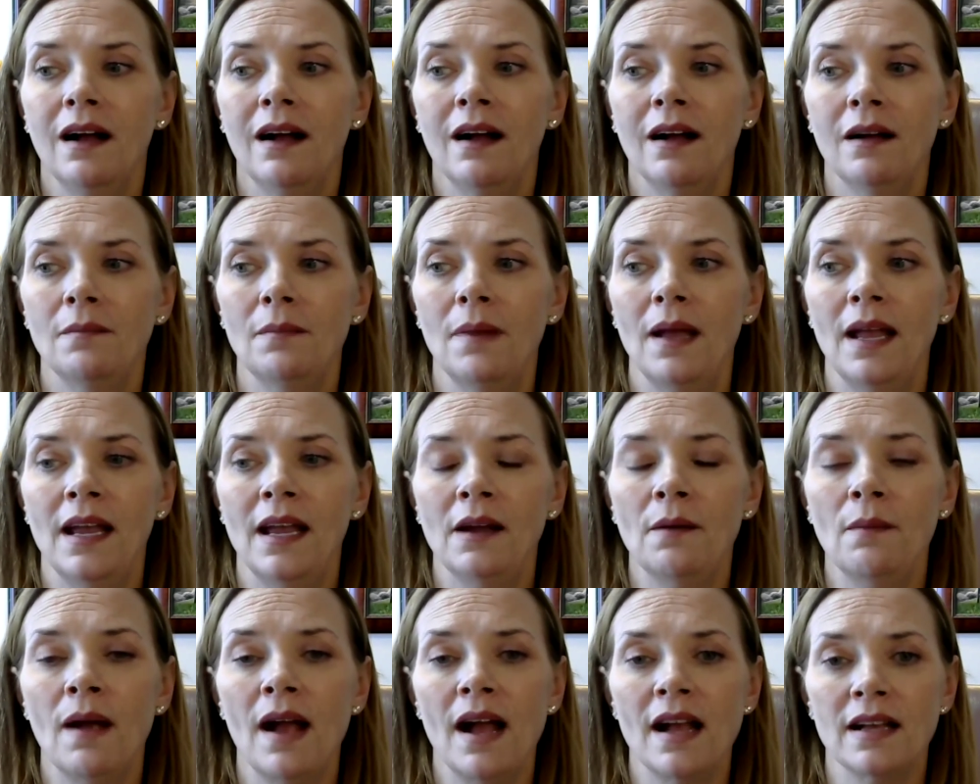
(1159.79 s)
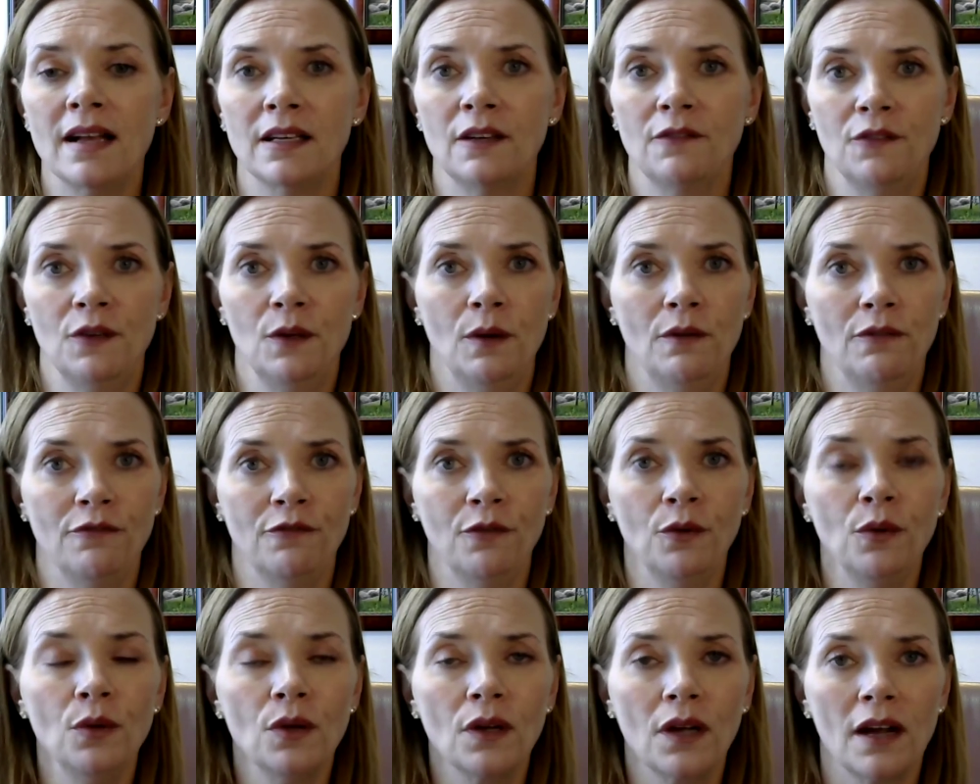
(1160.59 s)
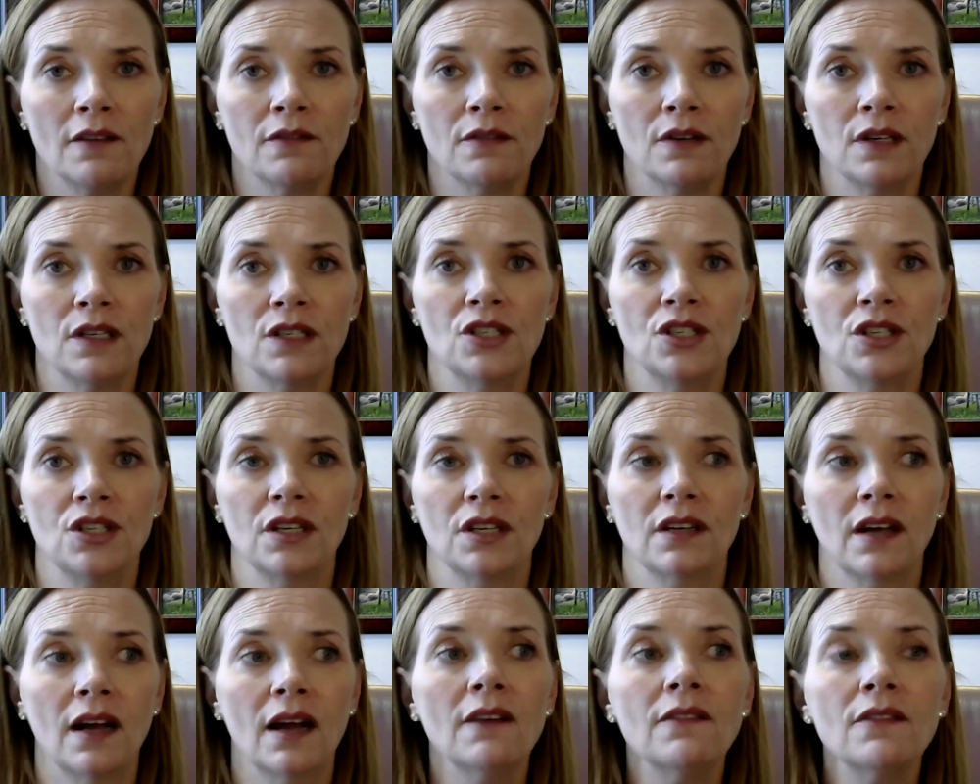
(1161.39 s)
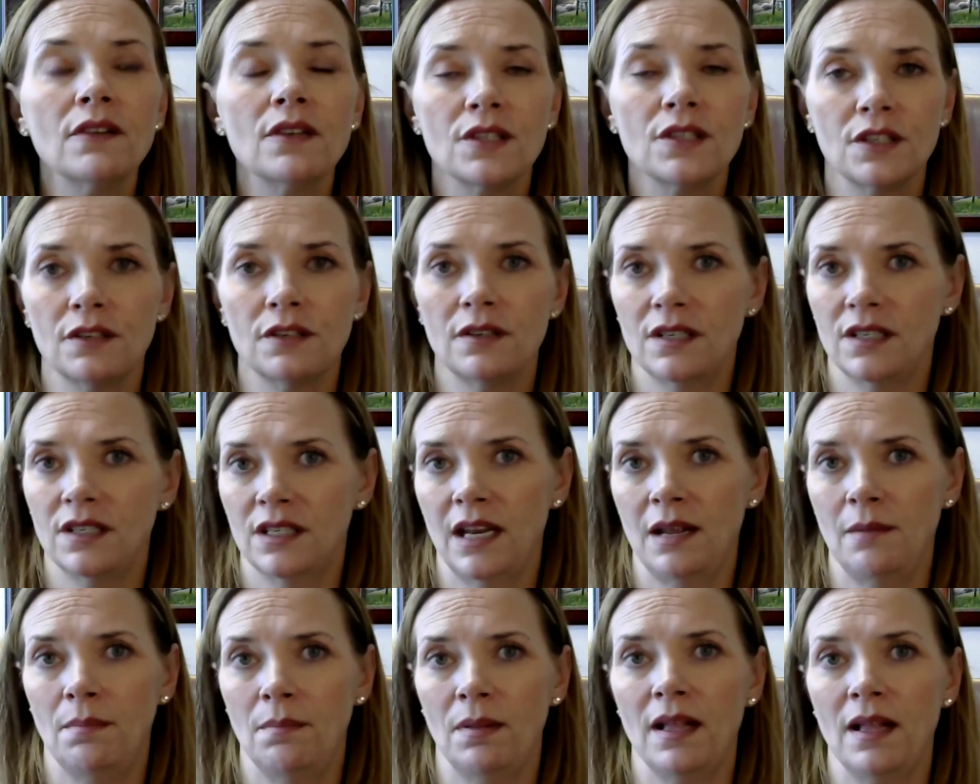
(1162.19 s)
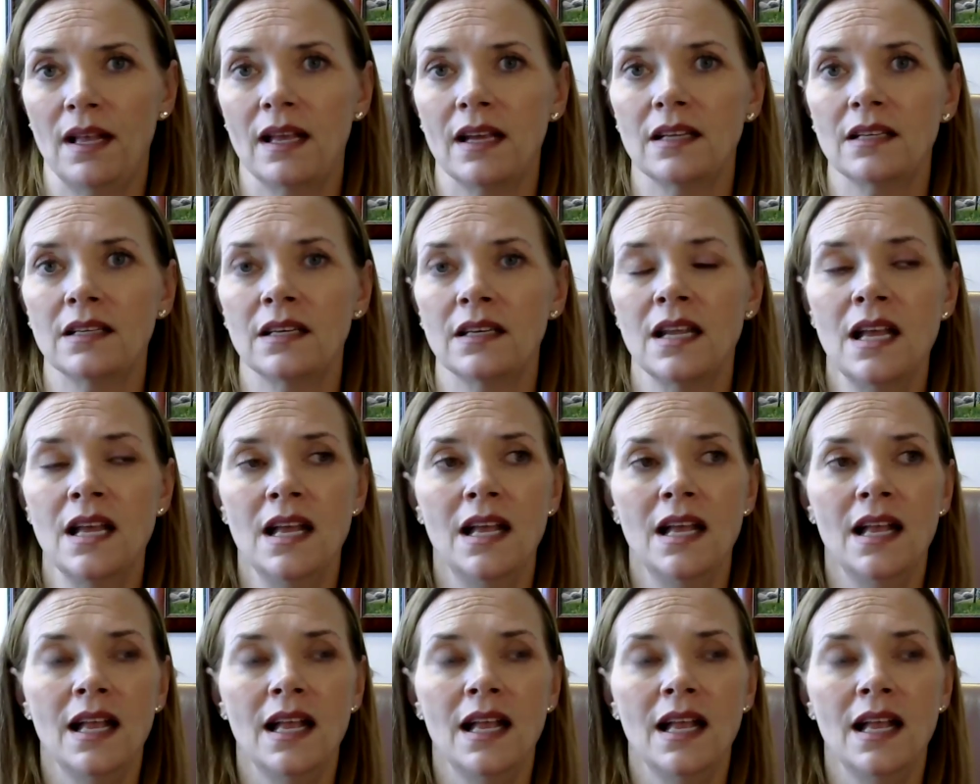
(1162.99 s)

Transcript: um, ARAG, if you have full coverage, covers your estate plan.